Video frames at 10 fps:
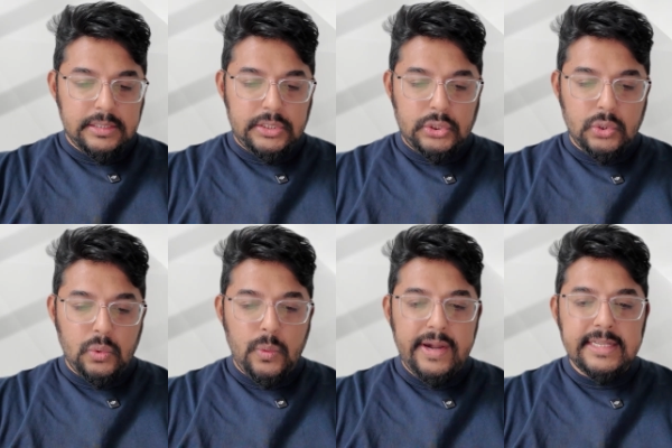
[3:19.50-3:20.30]
So
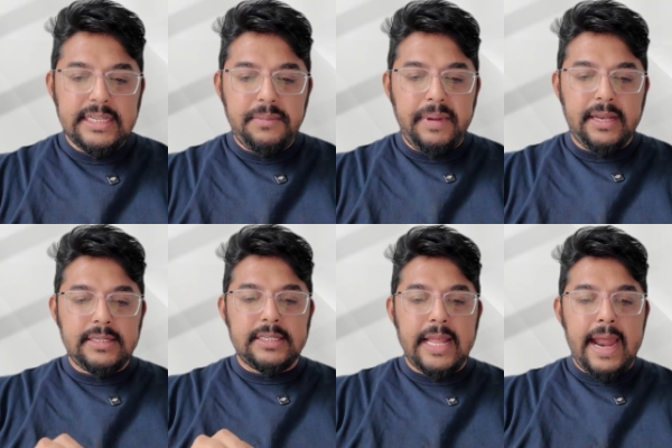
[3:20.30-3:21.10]
what does it
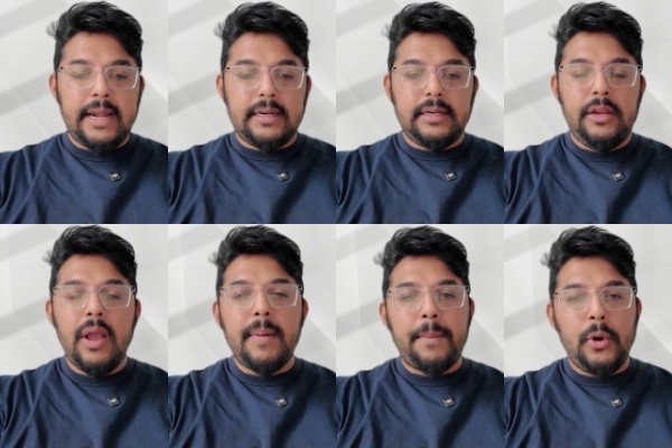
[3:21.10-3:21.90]
means that you
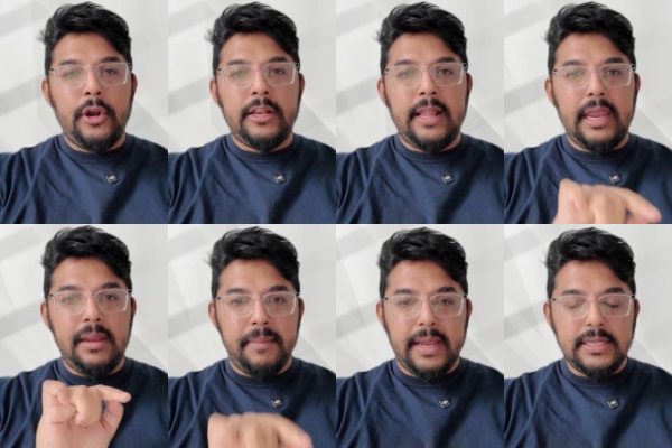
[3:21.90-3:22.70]
have uploaded the
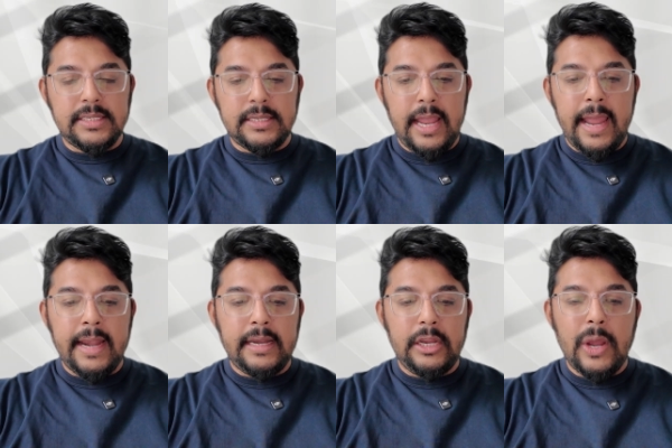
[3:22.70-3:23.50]
image
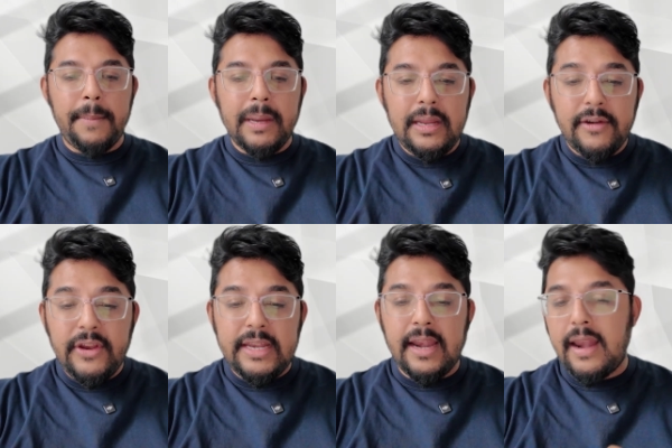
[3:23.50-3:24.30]
and you have
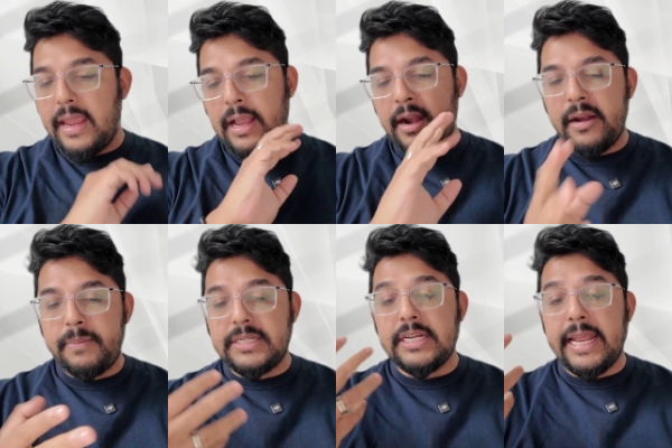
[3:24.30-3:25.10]
written like
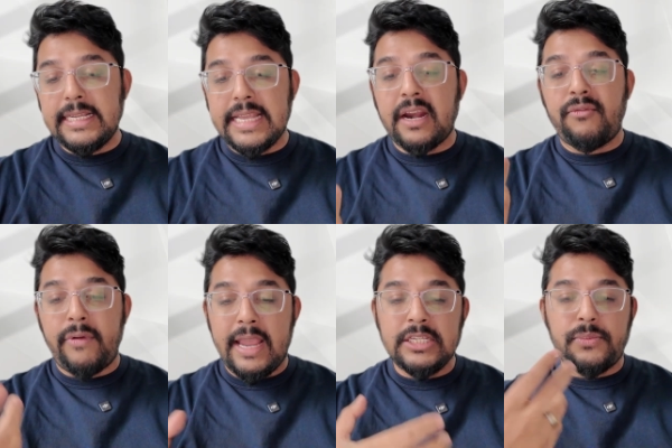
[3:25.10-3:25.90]
100% exact
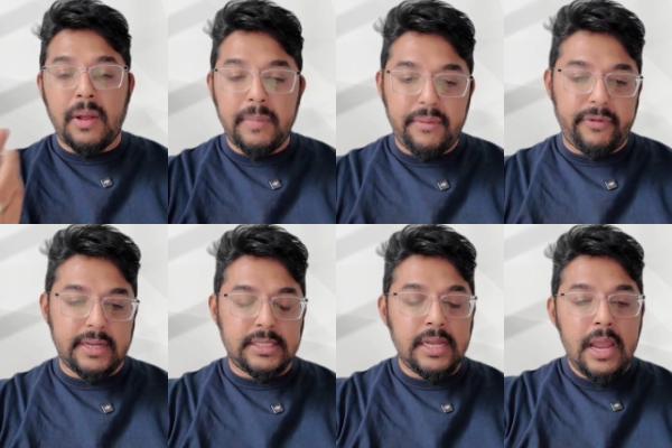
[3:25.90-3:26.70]
face from
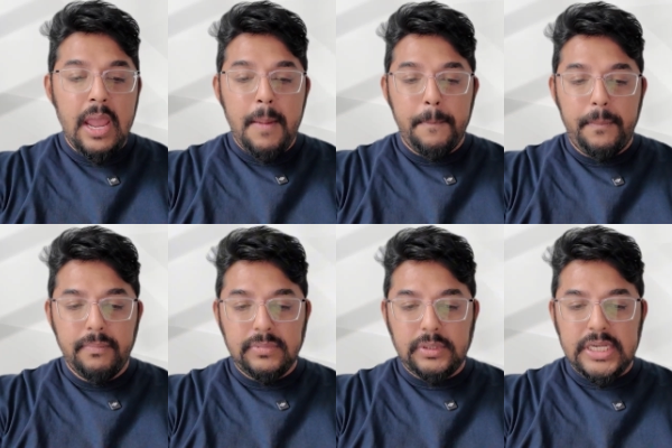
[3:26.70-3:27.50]
reference.
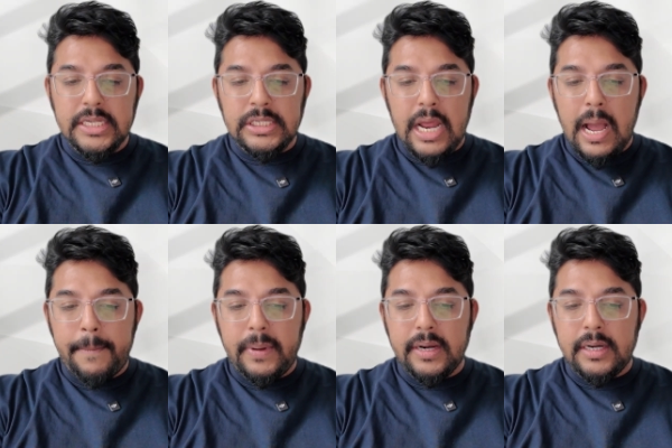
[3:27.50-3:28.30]
Just
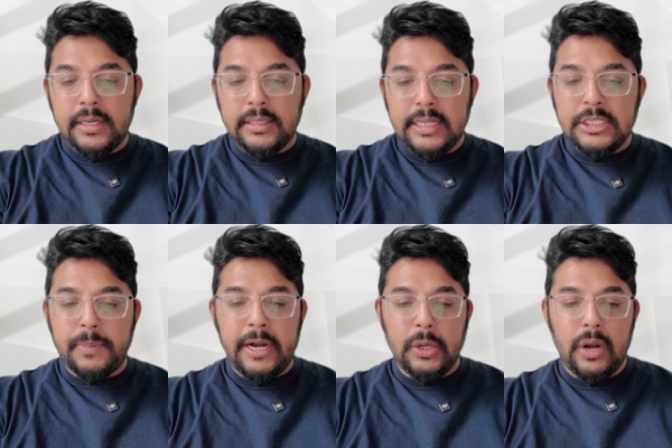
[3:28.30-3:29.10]
after this
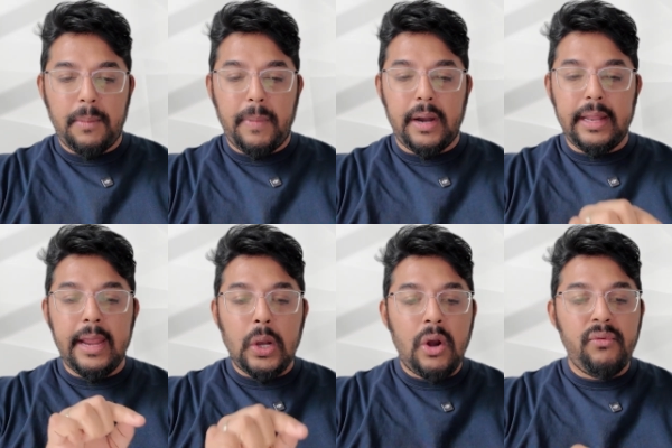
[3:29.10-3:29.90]
particular part,
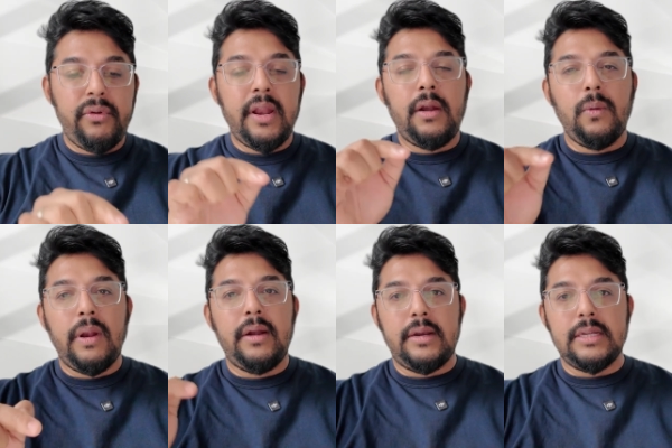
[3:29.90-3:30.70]
a confident
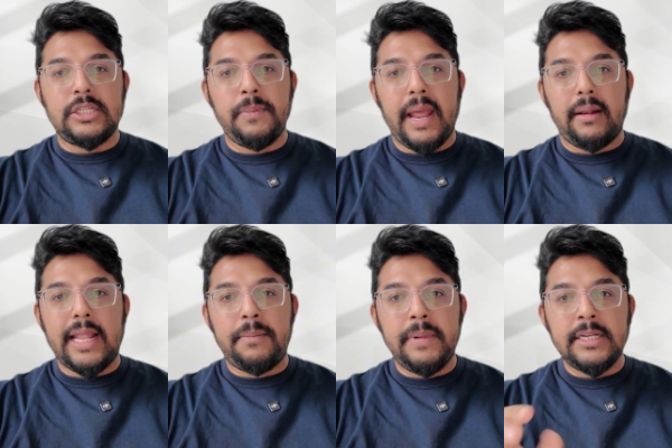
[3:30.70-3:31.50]
well-dressed man.
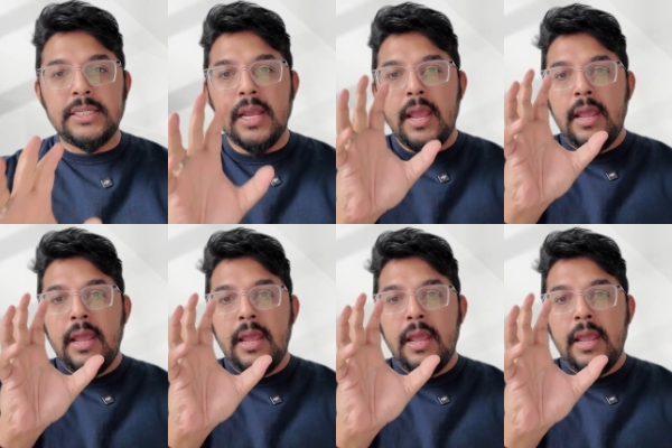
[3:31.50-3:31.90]
That means